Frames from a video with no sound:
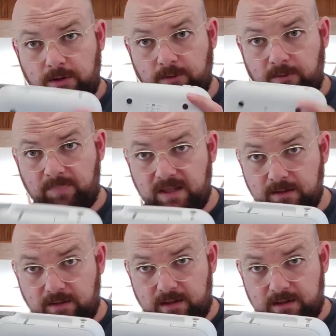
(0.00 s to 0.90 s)
So the
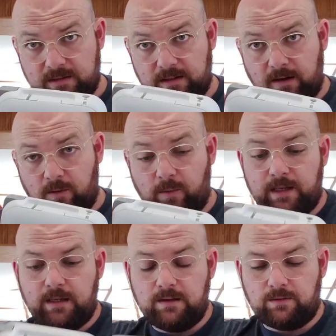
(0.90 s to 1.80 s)
buttons on this thing are
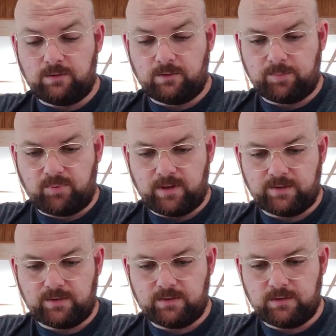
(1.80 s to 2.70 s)
way easier to
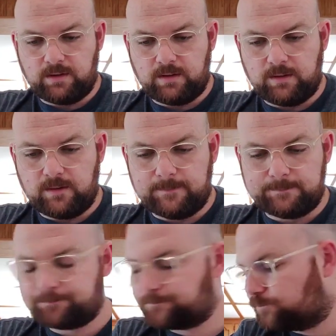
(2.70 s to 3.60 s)
press.
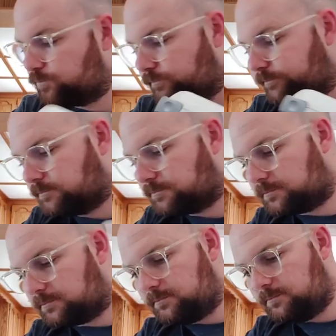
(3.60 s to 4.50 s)

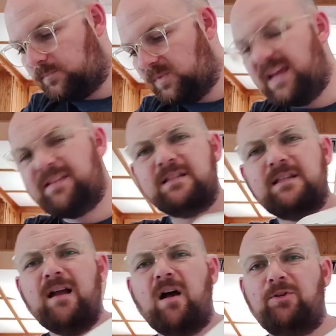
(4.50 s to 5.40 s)
And this
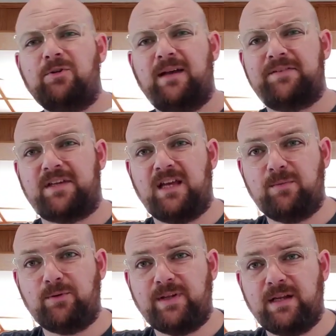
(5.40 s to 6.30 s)
thing also has a
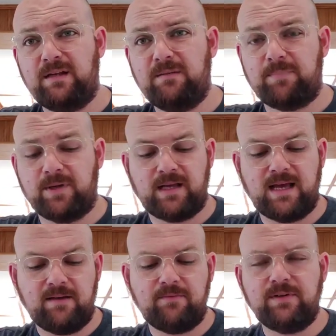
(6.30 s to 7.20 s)
cable setting, but
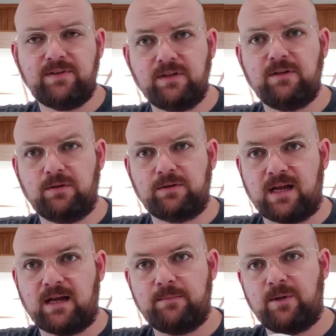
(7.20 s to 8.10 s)
every single
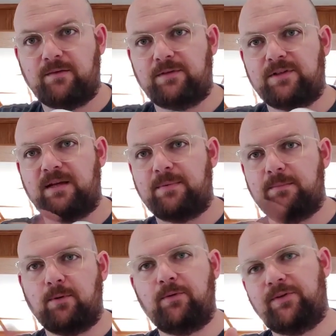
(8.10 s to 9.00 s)
time you have to type
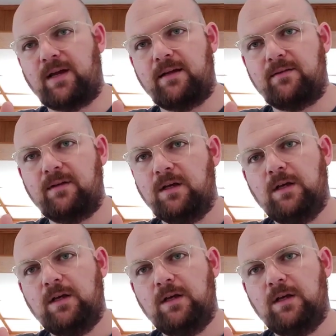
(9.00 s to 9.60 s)
in both sides.